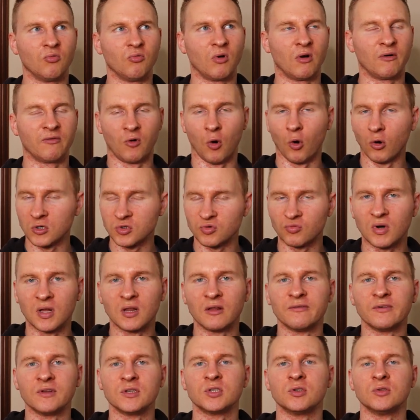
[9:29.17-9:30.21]
of course,
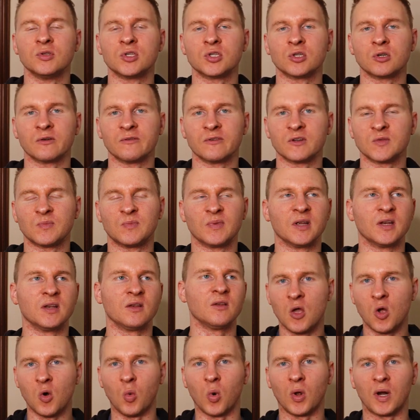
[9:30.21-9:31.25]
relevant to the service, but
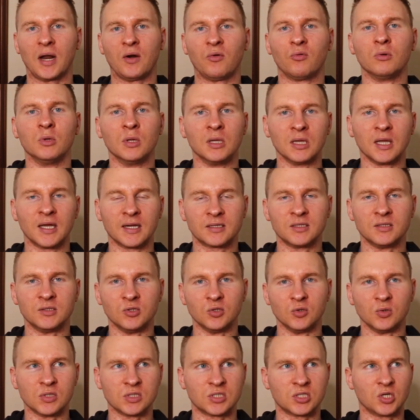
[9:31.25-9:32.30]
what I really like to
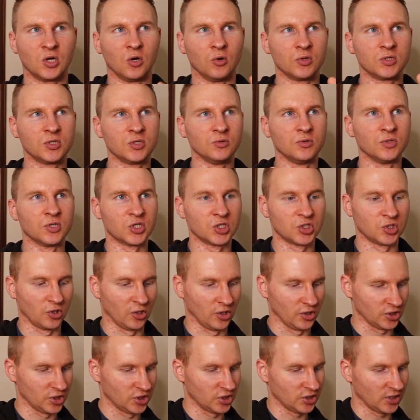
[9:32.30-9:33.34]
do is go to the
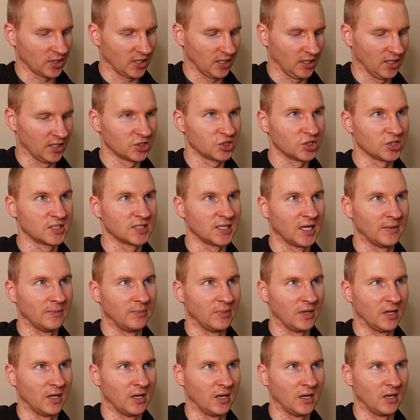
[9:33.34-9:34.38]
search and let's just type
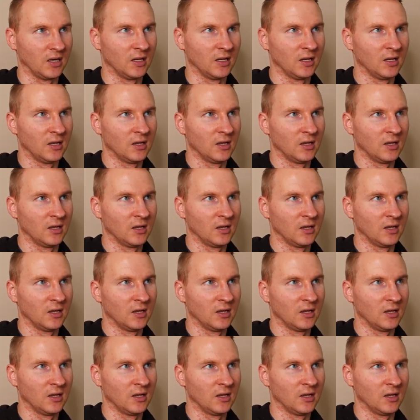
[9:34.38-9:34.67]
in